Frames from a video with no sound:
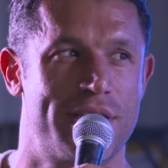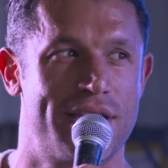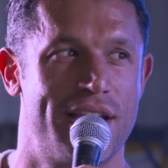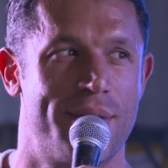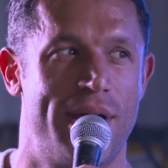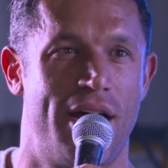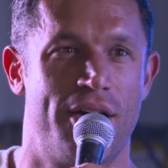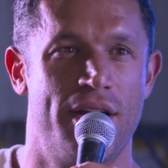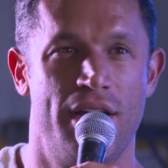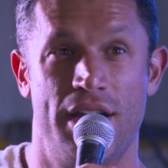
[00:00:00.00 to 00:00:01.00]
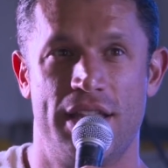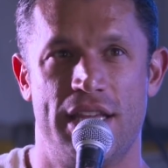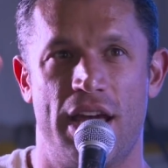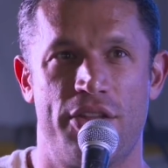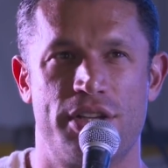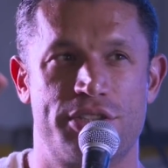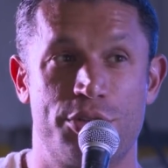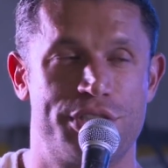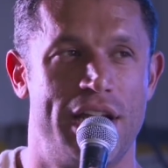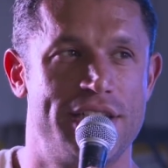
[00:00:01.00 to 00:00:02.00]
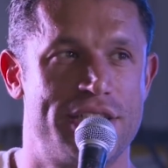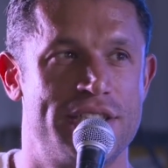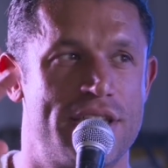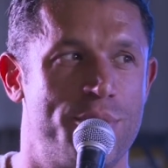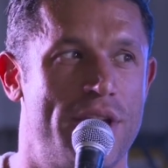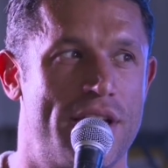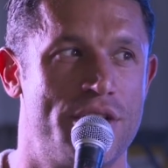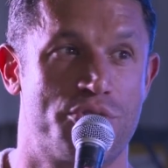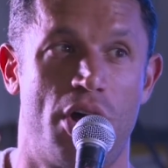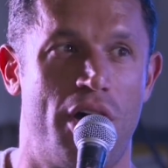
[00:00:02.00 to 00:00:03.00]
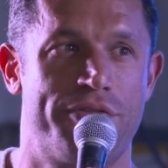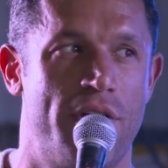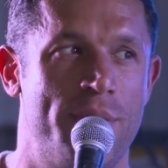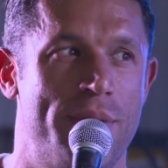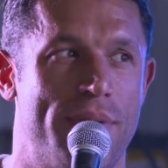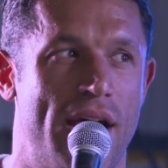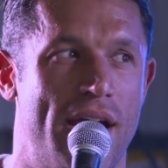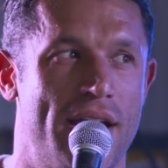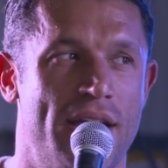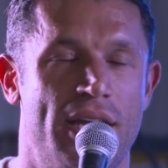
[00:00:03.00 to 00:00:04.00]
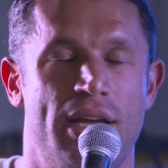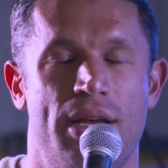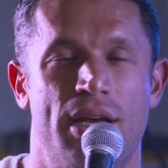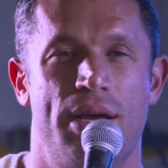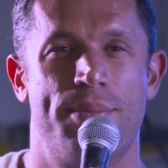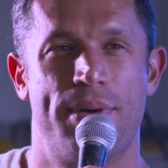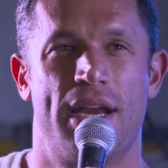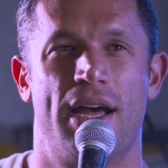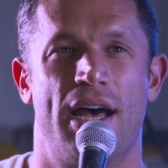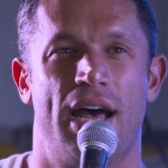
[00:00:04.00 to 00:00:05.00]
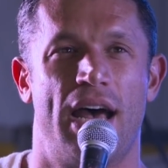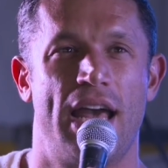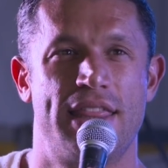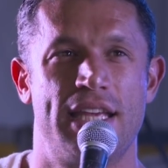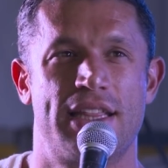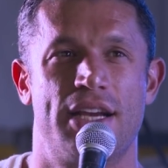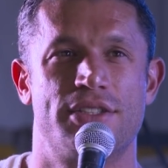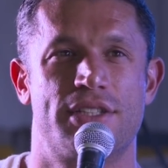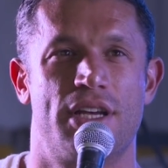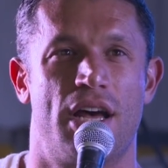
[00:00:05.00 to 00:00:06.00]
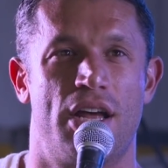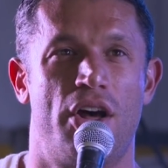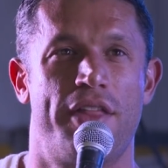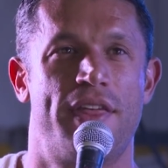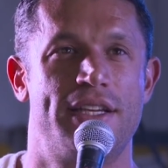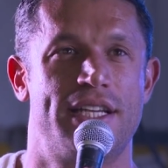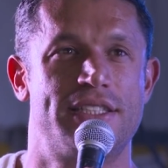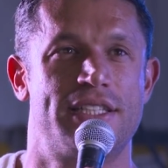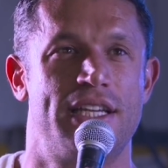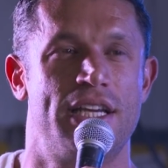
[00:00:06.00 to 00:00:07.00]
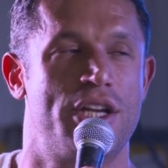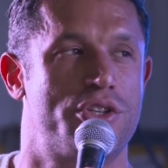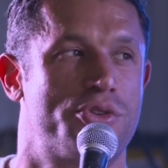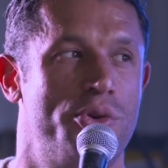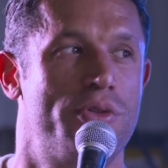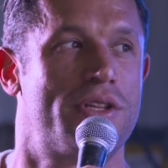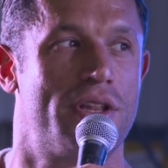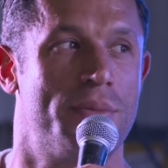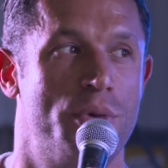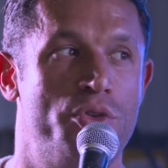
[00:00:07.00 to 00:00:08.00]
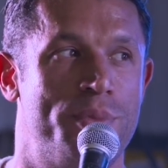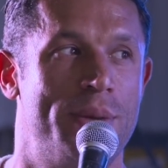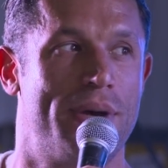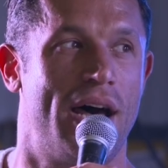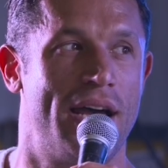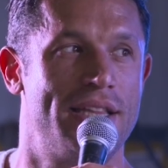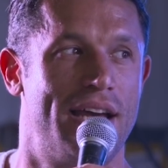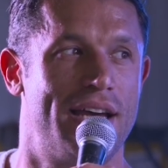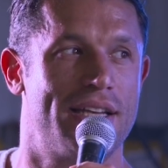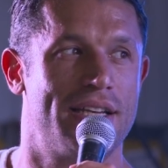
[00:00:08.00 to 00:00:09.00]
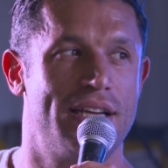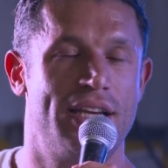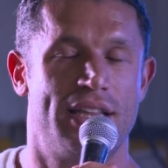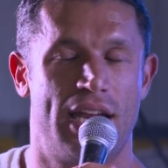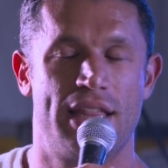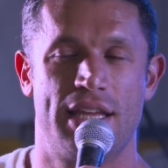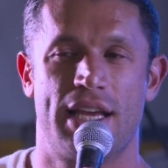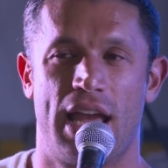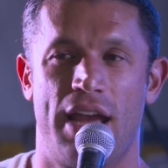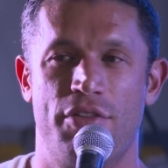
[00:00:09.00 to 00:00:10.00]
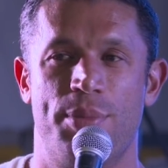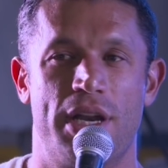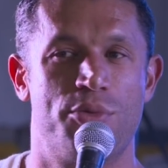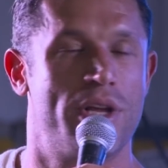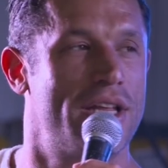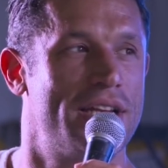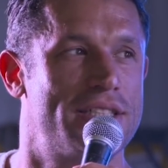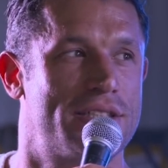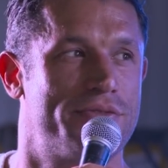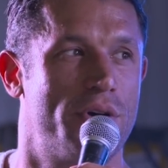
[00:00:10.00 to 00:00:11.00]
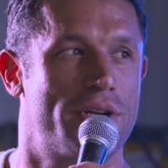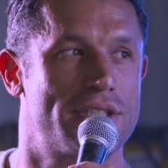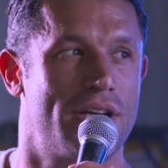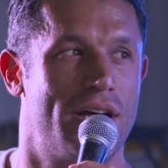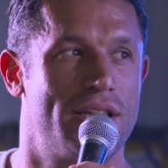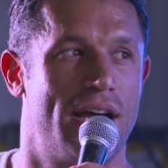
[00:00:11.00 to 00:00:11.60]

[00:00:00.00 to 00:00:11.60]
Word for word: We can think about the other associations that we can draw from it by but I think there's a, an authenticity and a truth to the movement behind that that I think everybody really needs to focus on.